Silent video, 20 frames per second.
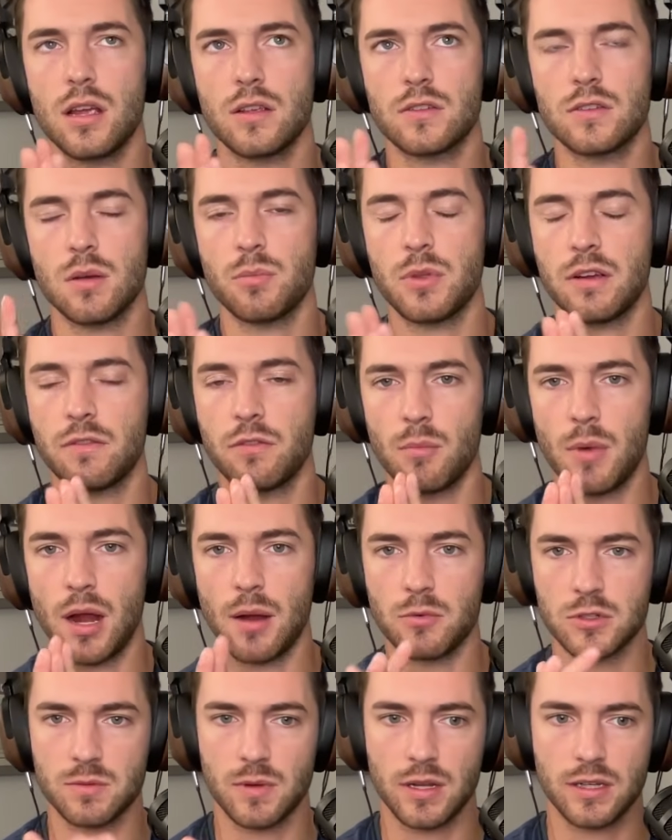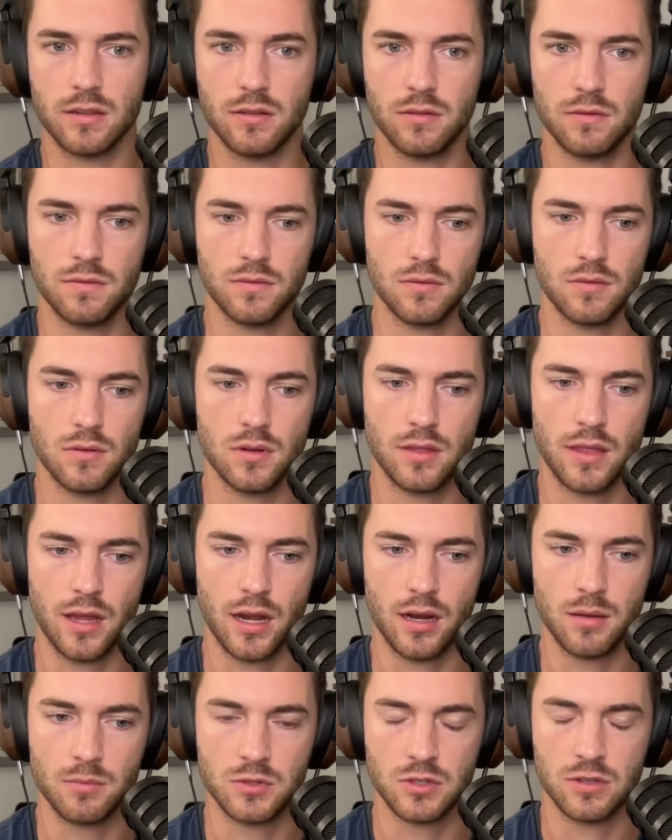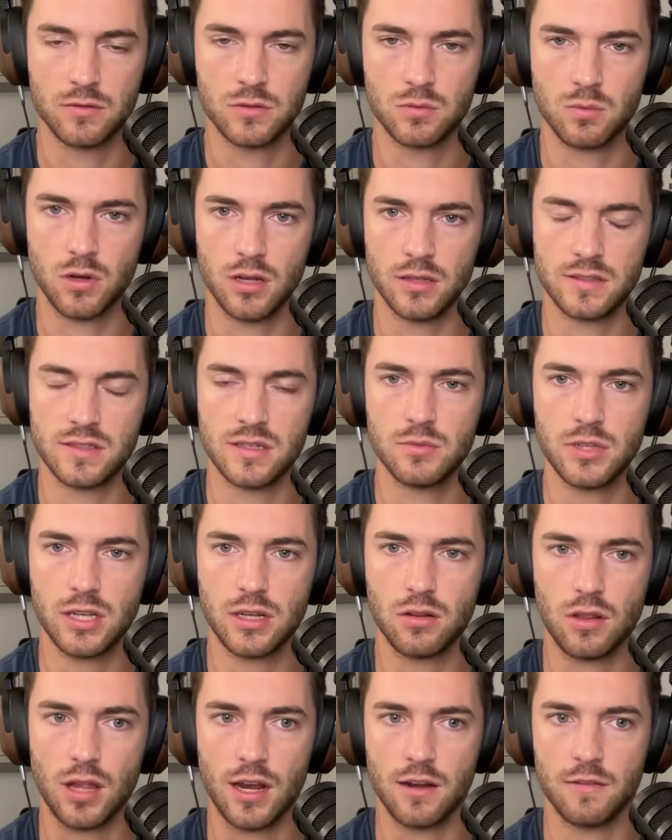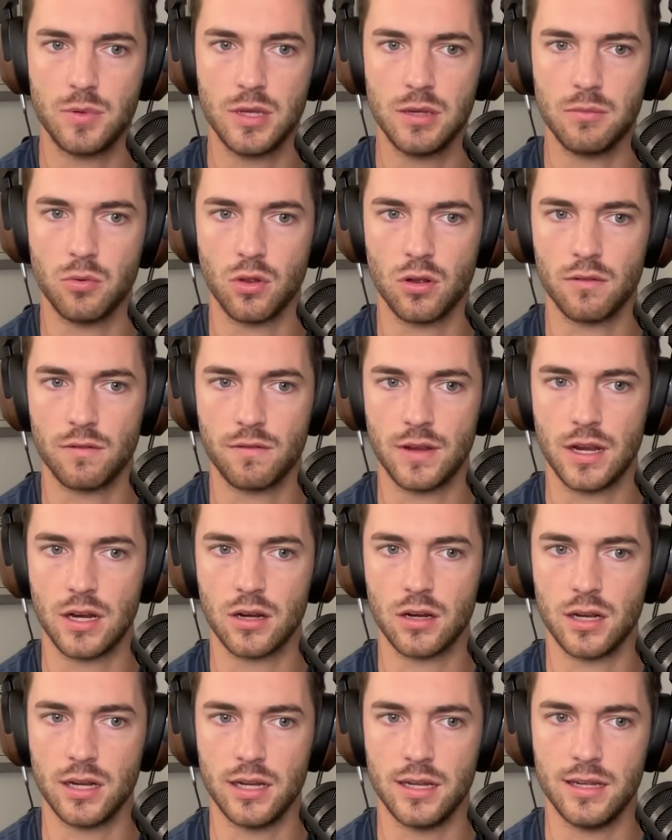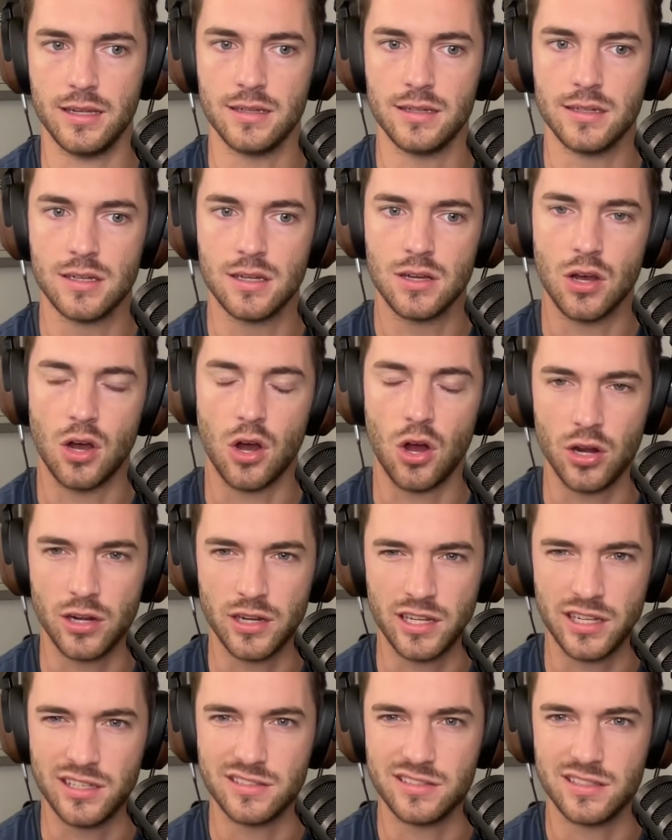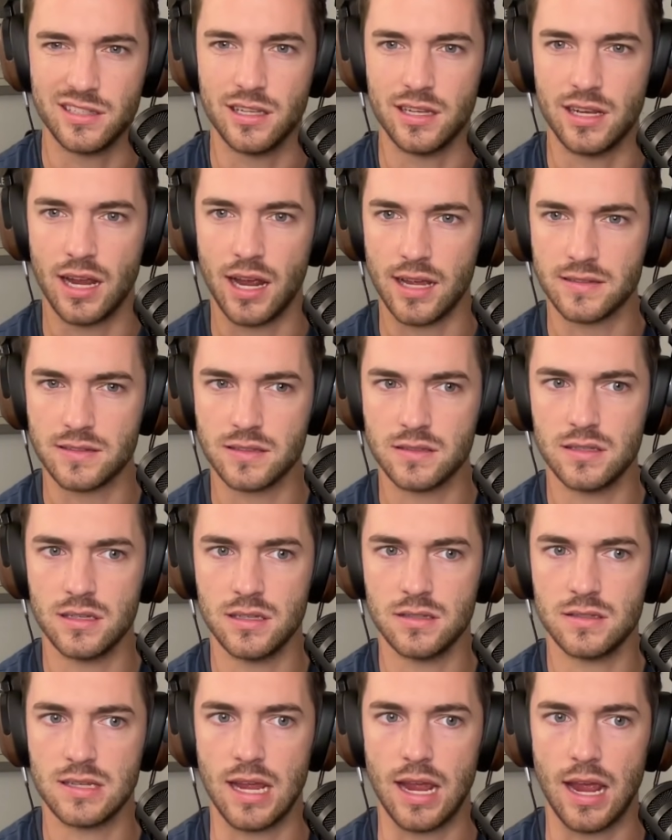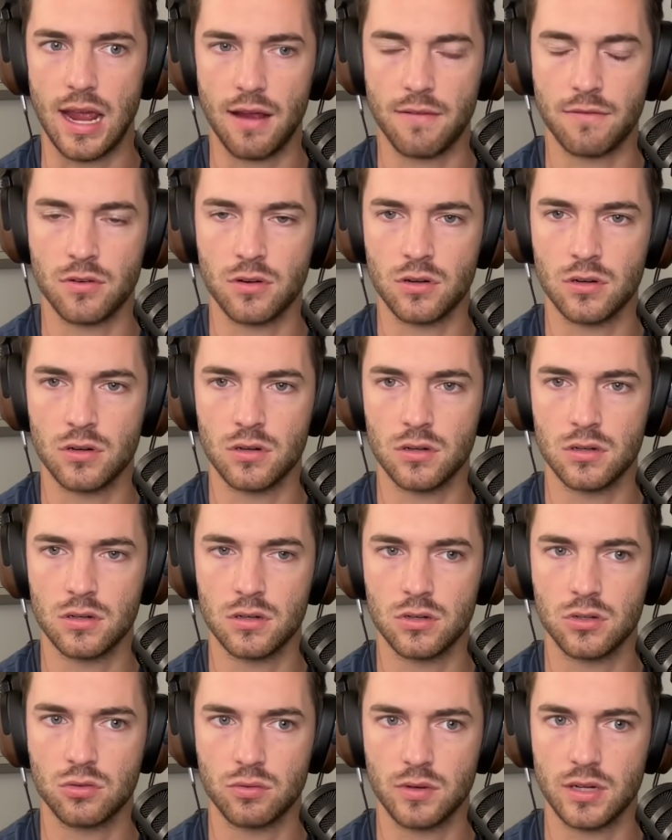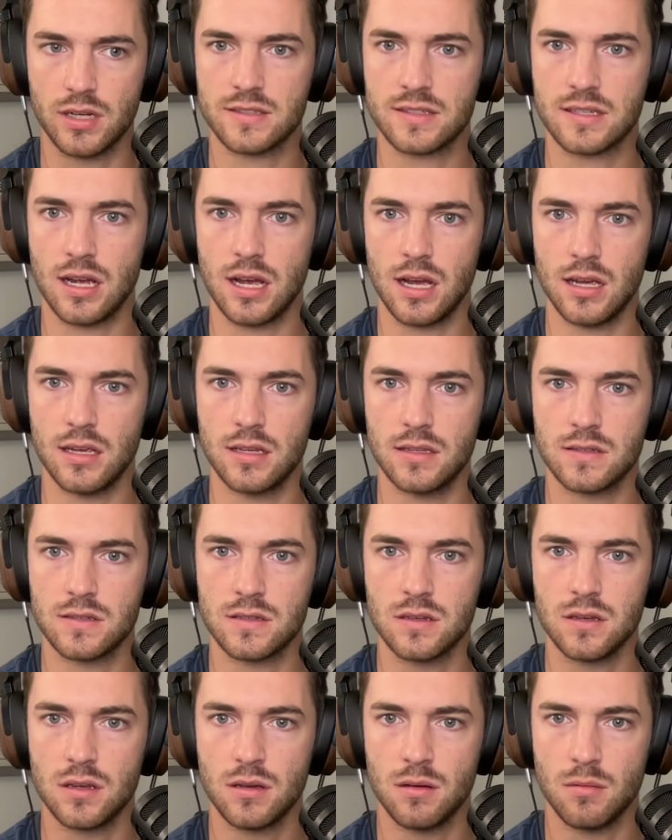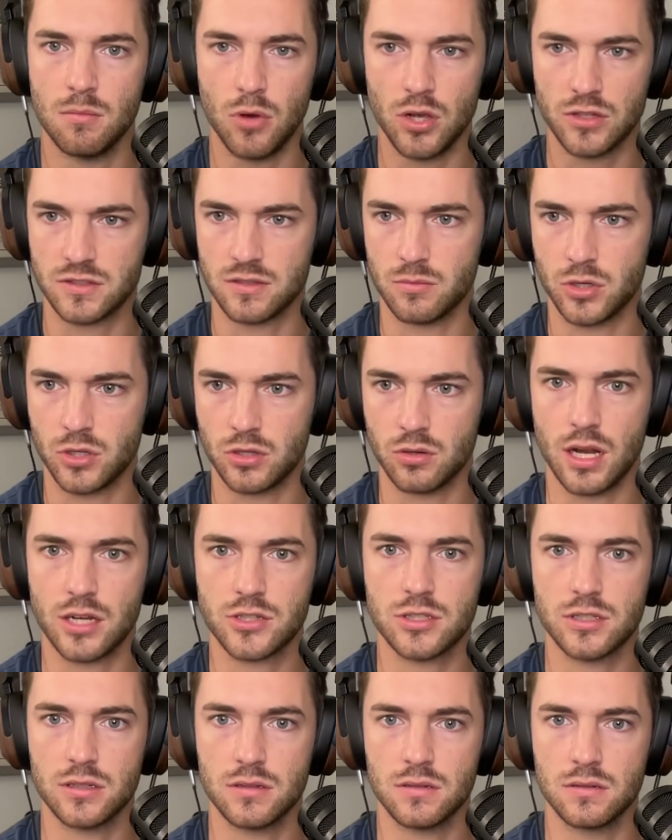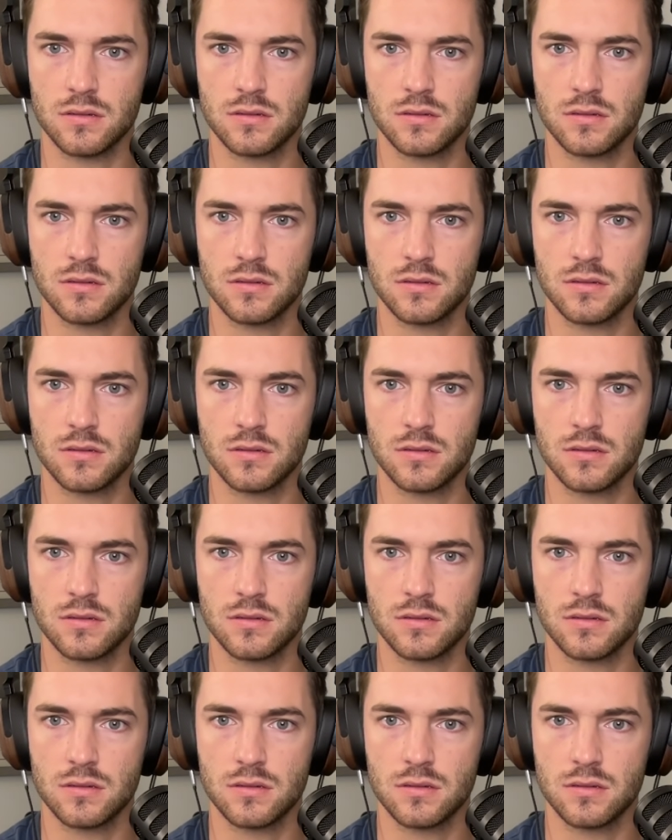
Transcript: Something from my perspective that I observe as well, it seems like a lot of people are very uneasy and hesitant to ever criticize Muslim aggression.